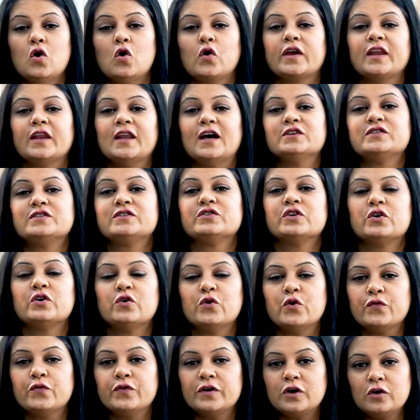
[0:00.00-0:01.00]
Okay, now so the
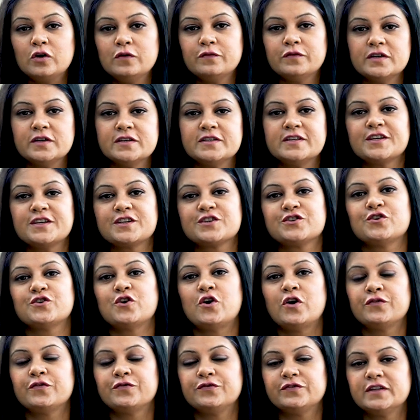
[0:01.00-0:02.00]
overall verdict
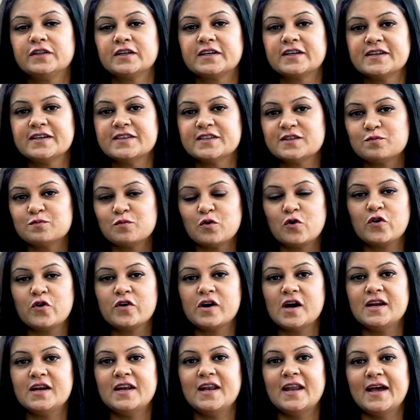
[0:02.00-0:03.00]
of the Gizmore
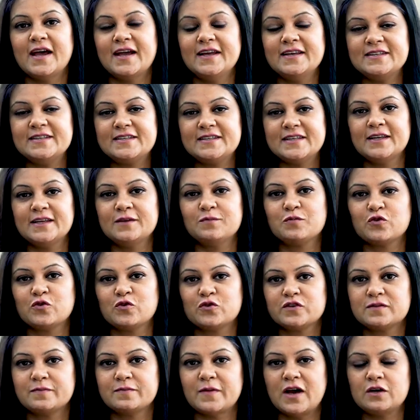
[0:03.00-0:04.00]
910 Pro
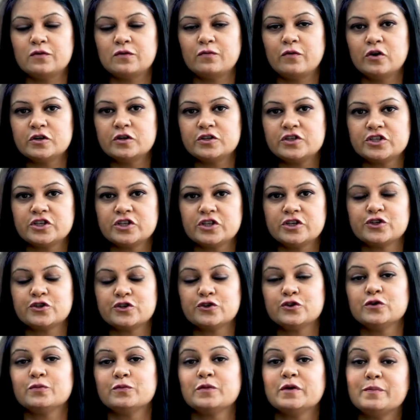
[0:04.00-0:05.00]
smartwatch,
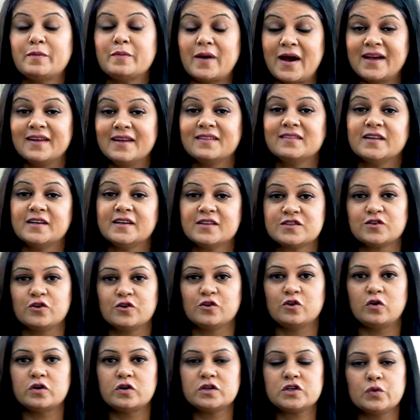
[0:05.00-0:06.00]
should you be buying this or
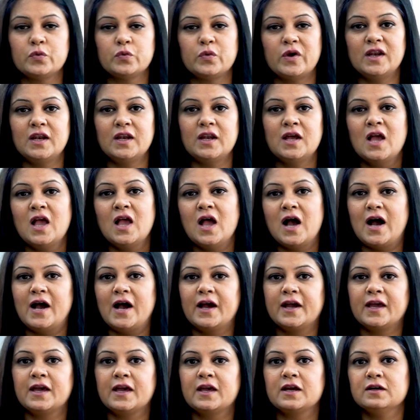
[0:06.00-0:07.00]
not? Well,
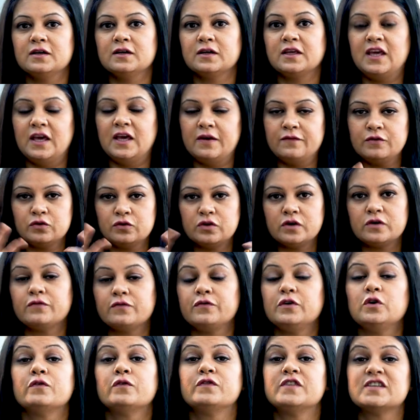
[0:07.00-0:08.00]
I gave you the
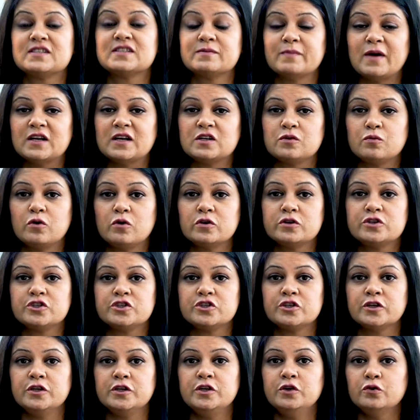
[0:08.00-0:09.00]
review of the
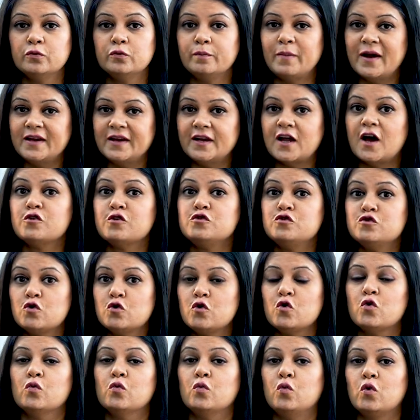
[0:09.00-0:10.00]
smartwatch. You by now
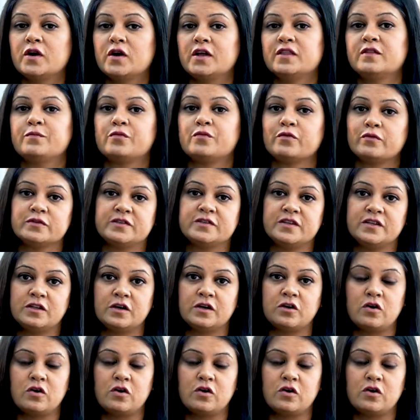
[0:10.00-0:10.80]
know what are the pros and the